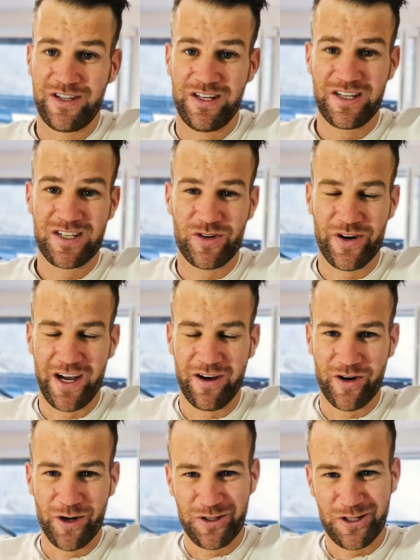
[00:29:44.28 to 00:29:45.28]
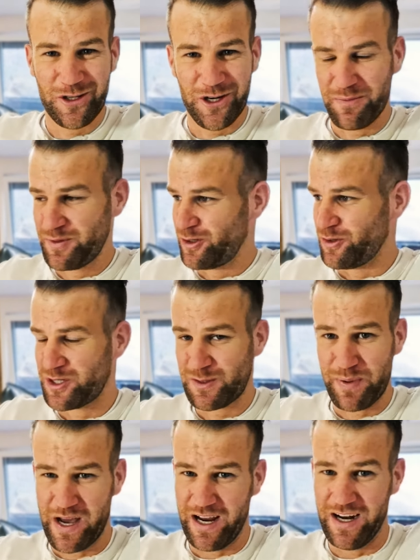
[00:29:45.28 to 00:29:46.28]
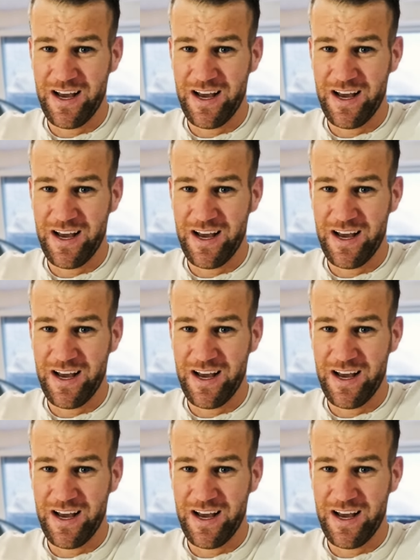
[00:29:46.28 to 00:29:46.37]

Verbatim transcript: this road trip to Spain.